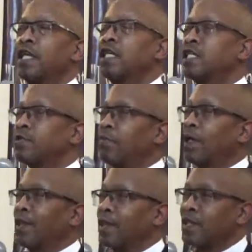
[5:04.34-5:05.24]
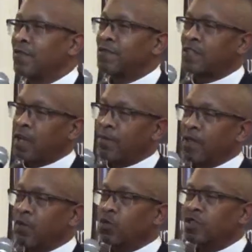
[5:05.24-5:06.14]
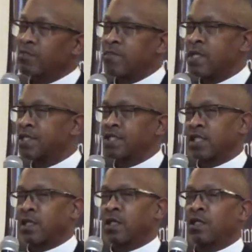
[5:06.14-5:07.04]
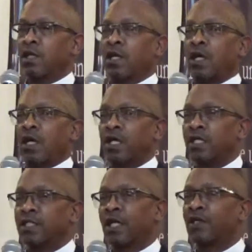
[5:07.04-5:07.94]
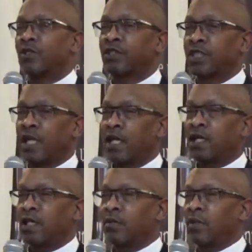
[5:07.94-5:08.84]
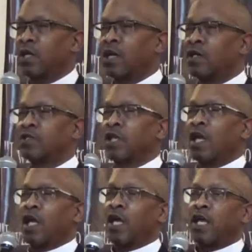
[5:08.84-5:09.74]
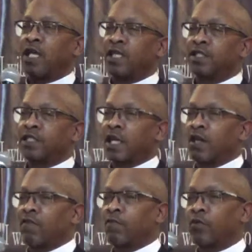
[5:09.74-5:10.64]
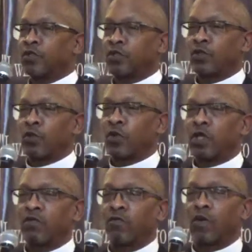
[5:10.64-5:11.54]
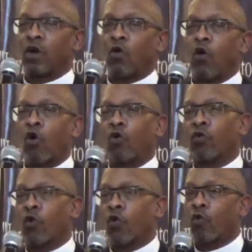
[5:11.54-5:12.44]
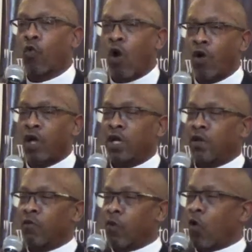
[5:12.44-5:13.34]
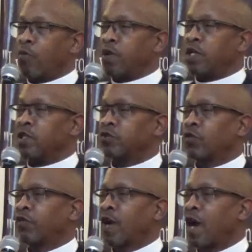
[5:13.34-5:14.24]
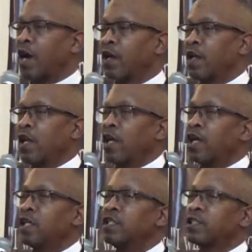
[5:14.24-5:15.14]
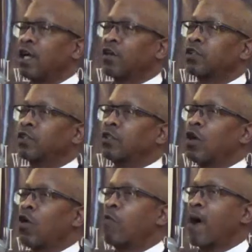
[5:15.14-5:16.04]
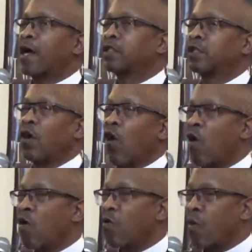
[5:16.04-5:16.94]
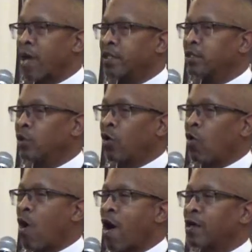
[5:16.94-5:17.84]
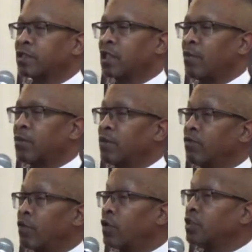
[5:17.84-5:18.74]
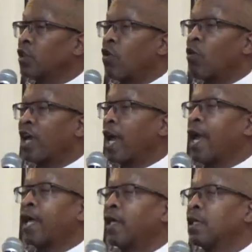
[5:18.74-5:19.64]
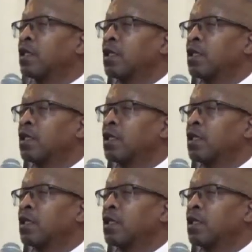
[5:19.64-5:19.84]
in his belief, something was missing in his understanding, because he, instead of pursuing or walking in obedience with God, he sought to go back to the old way to acquire something for his own gain,